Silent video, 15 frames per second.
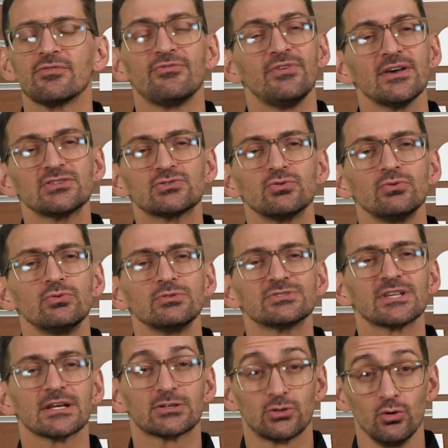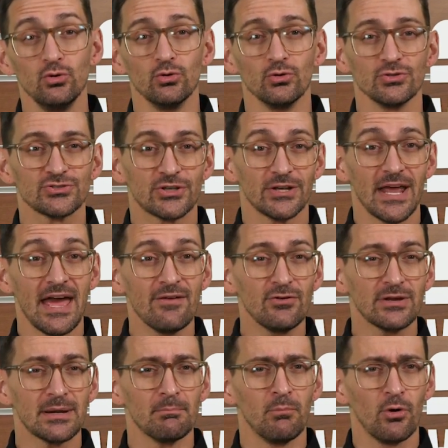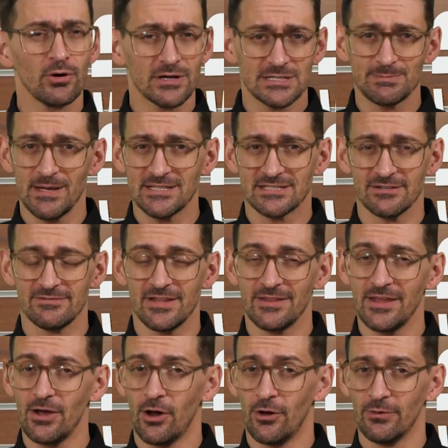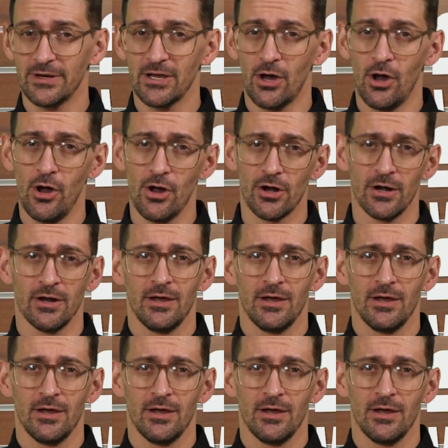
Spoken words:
if Festool's tools could ever get more expensive than they already are.